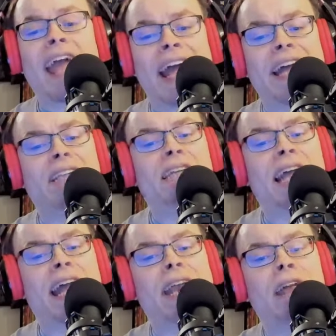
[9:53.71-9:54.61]
and
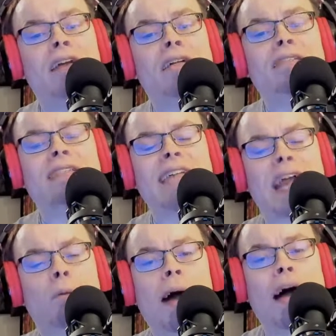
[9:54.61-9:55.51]

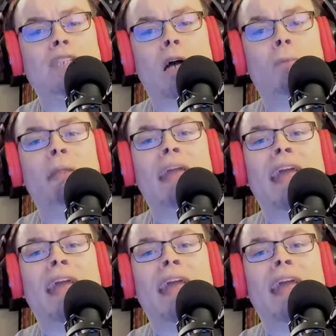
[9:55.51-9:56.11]
10-second matchup.